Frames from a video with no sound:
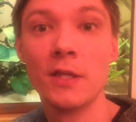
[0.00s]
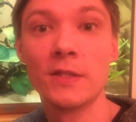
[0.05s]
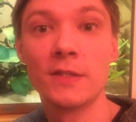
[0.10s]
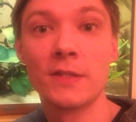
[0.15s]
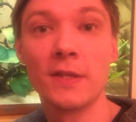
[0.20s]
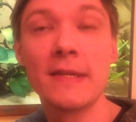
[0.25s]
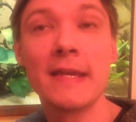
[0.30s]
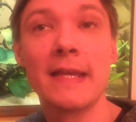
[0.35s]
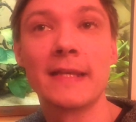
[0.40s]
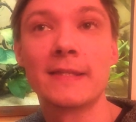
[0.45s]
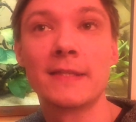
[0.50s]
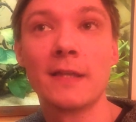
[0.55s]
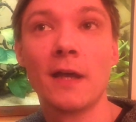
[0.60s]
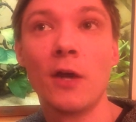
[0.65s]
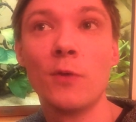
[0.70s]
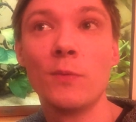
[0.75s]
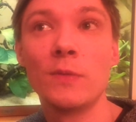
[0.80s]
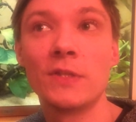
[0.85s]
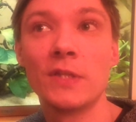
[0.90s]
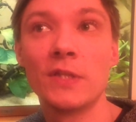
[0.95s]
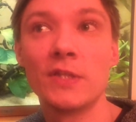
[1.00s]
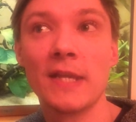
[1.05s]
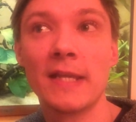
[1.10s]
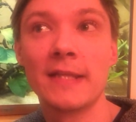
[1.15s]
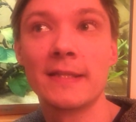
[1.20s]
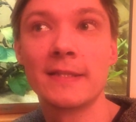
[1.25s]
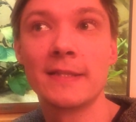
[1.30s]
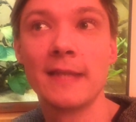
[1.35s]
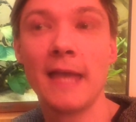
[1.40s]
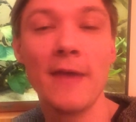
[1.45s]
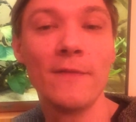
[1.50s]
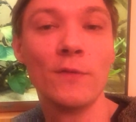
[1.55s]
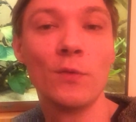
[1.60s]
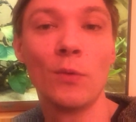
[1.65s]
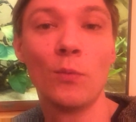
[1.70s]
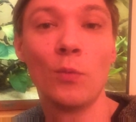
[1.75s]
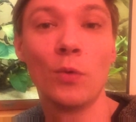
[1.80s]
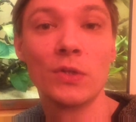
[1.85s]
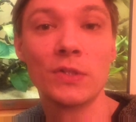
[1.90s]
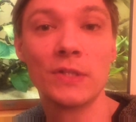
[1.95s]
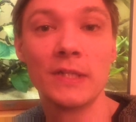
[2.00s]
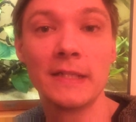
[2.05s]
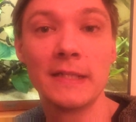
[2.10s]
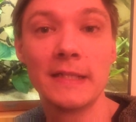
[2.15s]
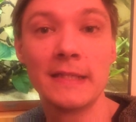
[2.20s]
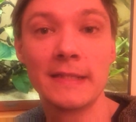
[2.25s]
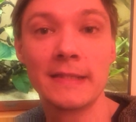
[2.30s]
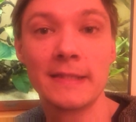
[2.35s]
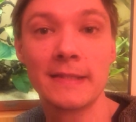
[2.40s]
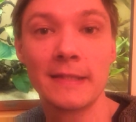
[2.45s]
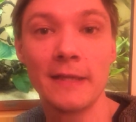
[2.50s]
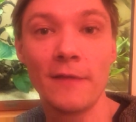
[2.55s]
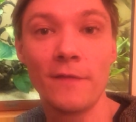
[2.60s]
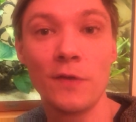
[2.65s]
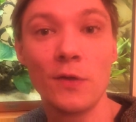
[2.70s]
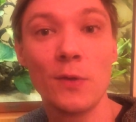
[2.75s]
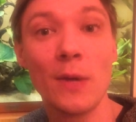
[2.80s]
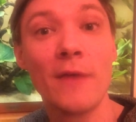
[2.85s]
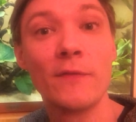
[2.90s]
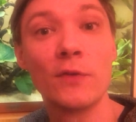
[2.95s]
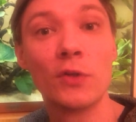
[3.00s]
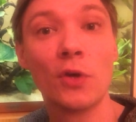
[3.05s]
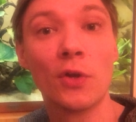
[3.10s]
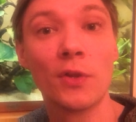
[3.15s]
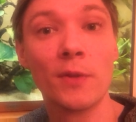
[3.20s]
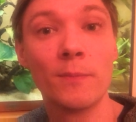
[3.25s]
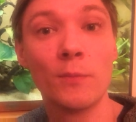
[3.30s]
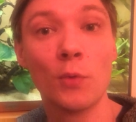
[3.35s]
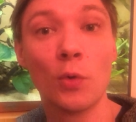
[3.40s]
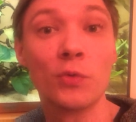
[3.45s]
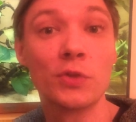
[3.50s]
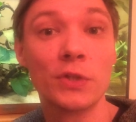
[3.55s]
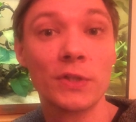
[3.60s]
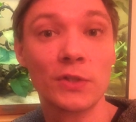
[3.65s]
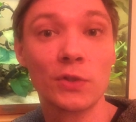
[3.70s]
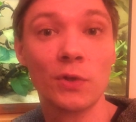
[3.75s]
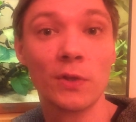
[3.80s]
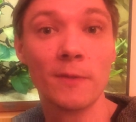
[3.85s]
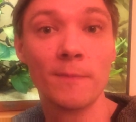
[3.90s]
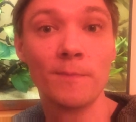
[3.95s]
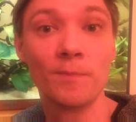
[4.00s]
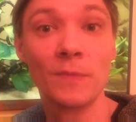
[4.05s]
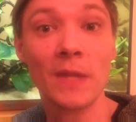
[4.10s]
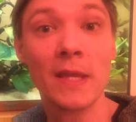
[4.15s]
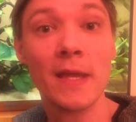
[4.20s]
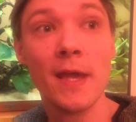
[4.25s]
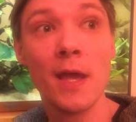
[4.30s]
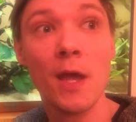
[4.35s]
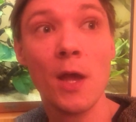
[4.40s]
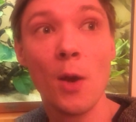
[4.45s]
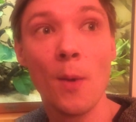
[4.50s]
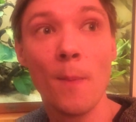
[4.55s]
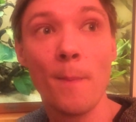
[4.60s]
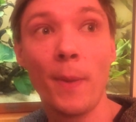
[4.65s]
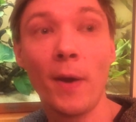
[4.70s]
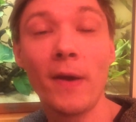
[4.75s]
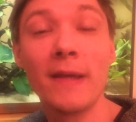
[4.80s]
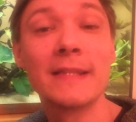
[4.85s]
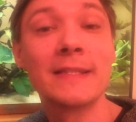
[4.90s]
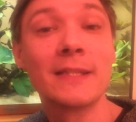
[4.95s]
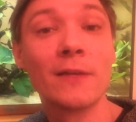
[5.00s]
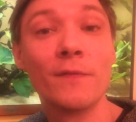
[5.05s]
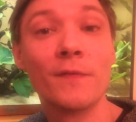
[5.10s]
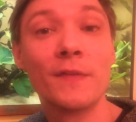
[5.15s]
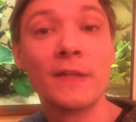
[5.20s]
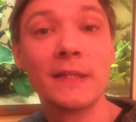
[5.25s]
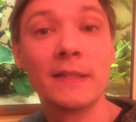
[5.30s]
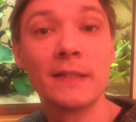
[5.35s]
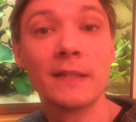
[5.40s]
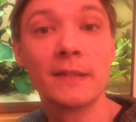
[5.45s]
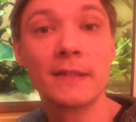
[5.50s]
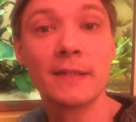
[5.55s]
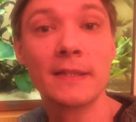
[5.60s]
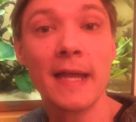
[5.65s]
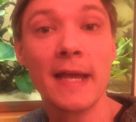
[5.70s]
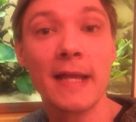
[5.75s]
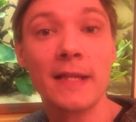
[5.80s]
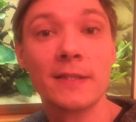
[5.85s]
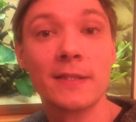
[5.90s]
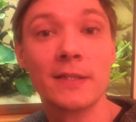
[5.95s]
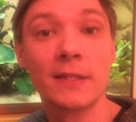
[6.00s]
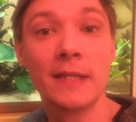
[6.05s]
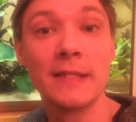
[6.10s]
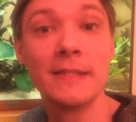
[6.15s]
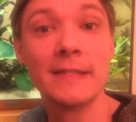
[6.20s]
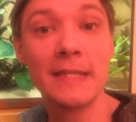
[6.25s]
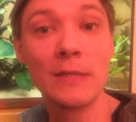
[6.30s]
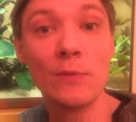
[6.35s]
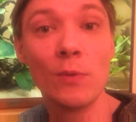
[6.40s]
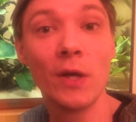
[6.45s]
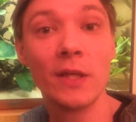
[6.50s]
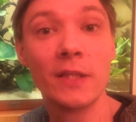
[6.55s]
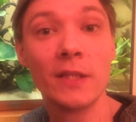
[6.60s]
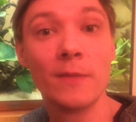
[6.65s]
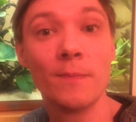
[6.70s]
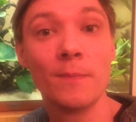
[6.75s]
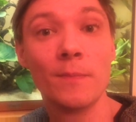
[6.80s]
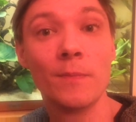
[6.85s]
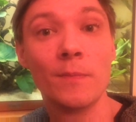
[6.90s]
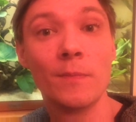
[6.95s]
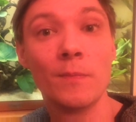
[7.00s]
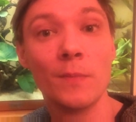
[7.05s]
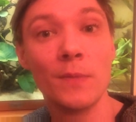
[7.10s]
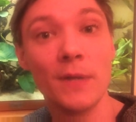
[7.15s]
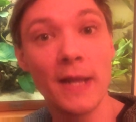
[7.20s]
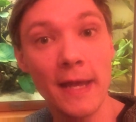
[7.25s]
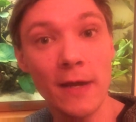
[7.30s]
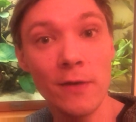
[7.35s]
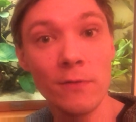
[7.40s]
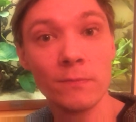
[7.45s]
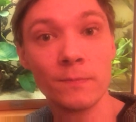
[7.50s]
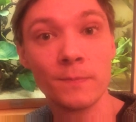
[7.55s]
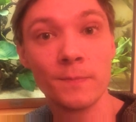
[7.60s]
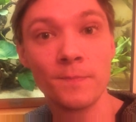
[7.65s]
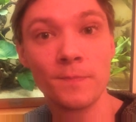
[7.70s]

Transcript: So yes, I would suggest to everyone watching this, if you haven't got them or just got them, buy something that can deworm them now.